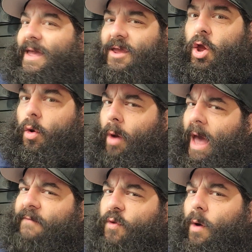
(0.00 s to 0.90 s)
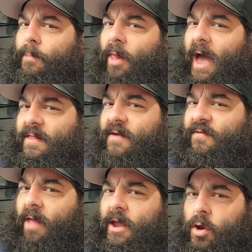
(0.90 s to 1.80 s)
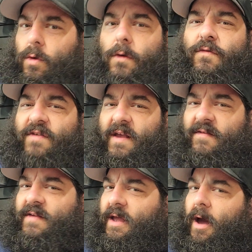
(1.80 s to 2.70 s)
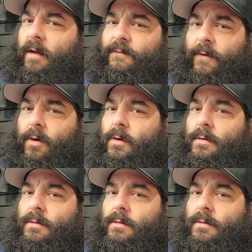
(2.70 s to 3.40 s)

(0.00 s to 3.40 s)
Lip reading: You have to apply this like you do seasoning on food.